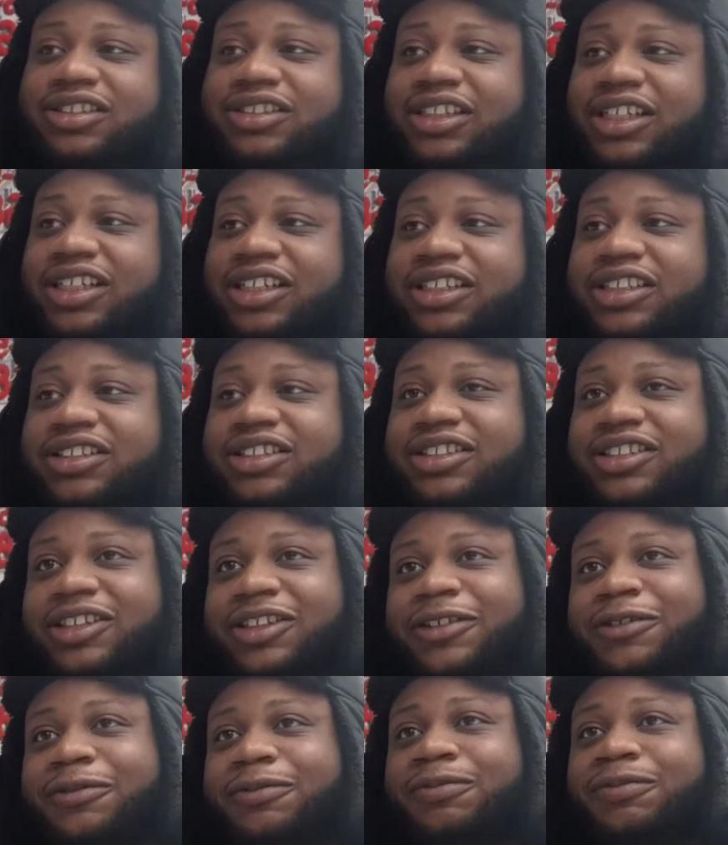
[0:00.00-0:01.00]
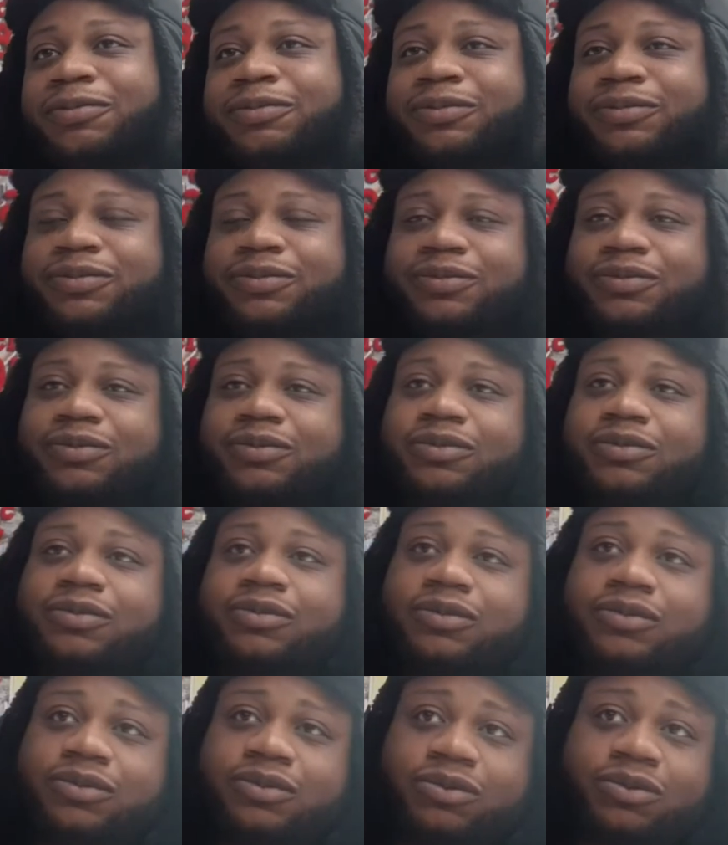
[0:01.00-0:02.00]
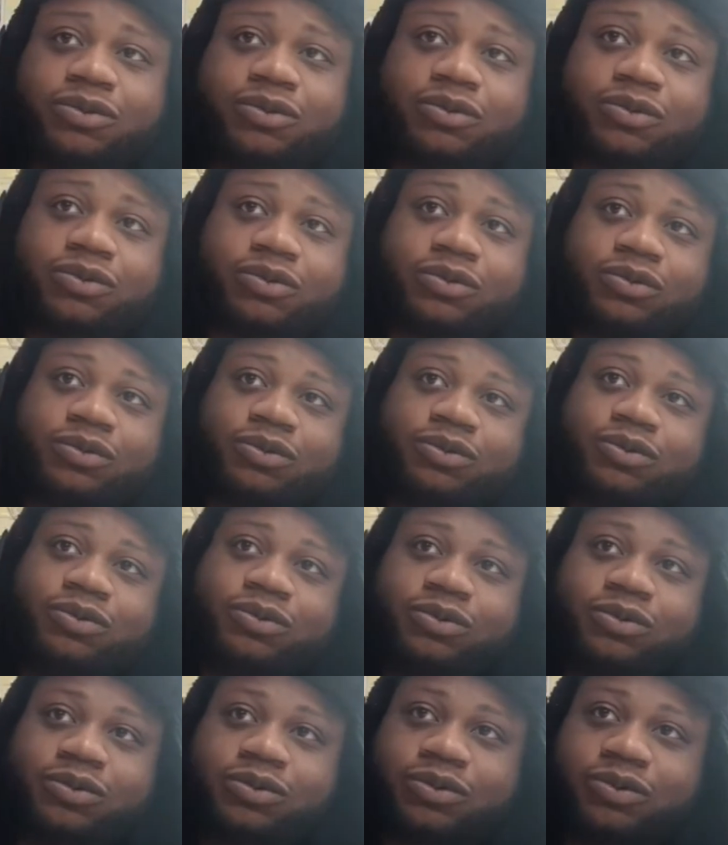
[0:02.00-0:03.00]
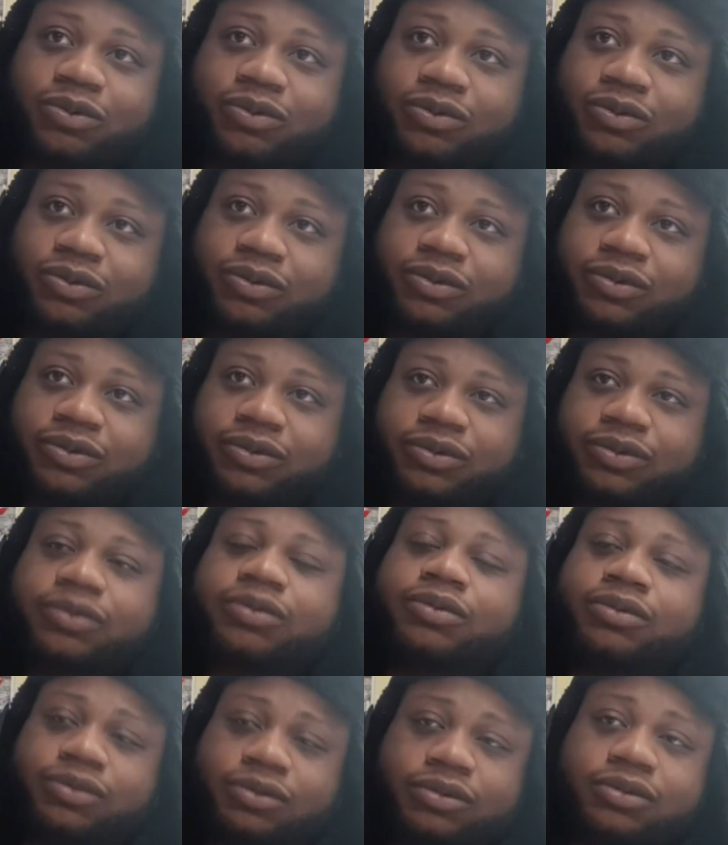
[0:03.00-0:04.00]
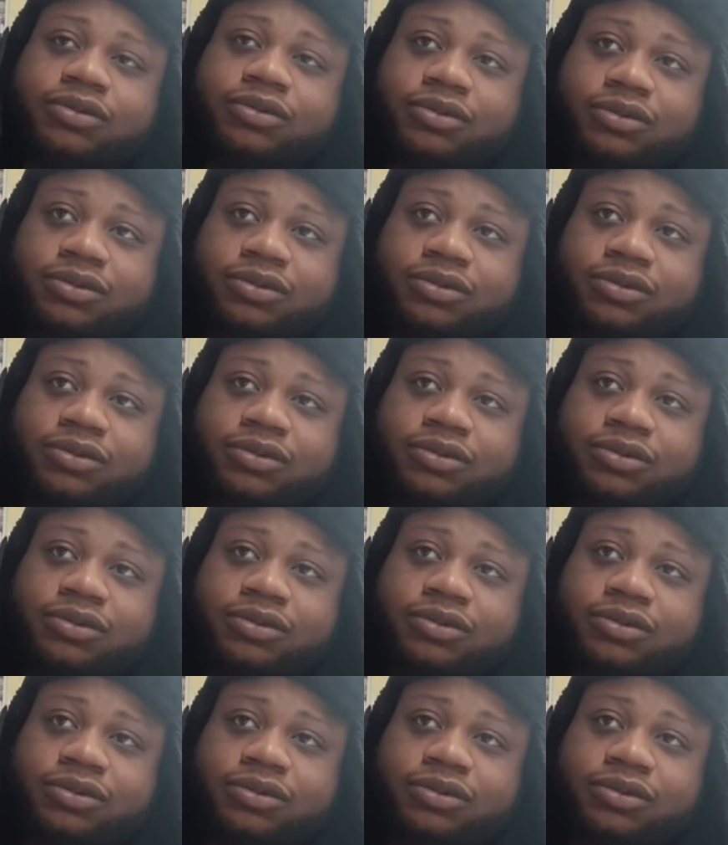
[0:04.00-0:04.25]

I also find myself listening to more like podcasts than